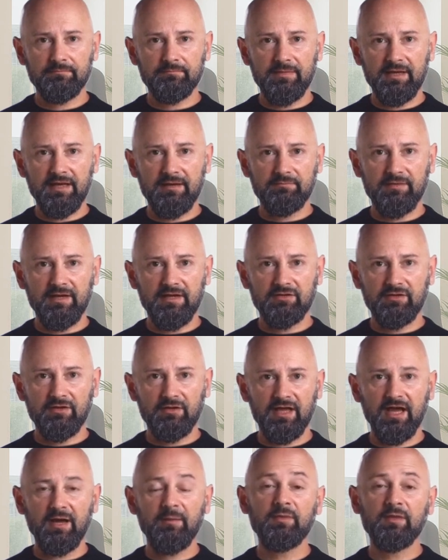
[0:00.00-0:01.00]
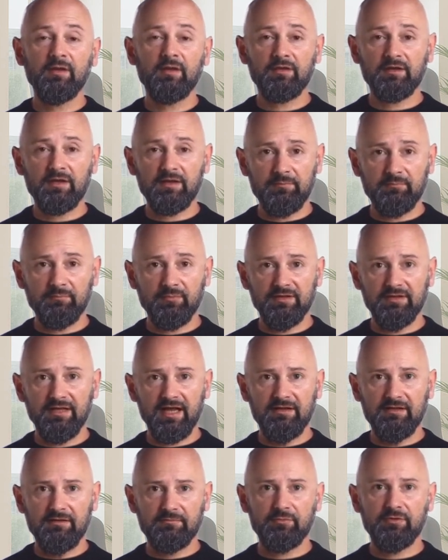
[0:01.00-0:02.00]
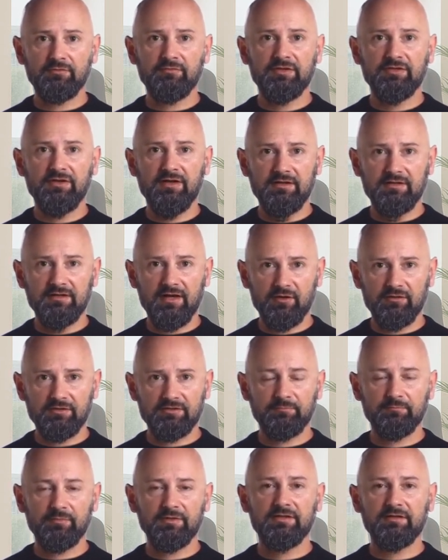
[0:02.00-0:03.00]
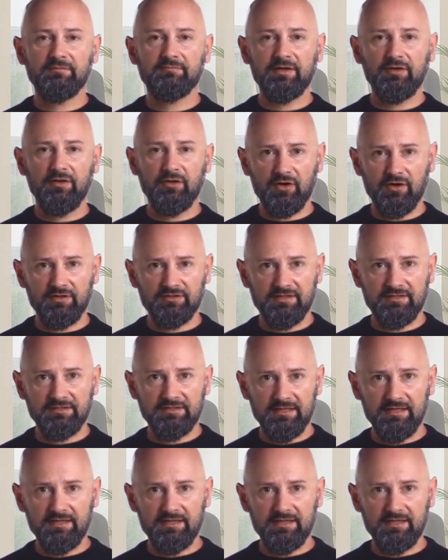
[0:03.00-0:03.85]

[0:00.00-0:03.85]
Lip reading: In venture capital, protective provisions are specific clauses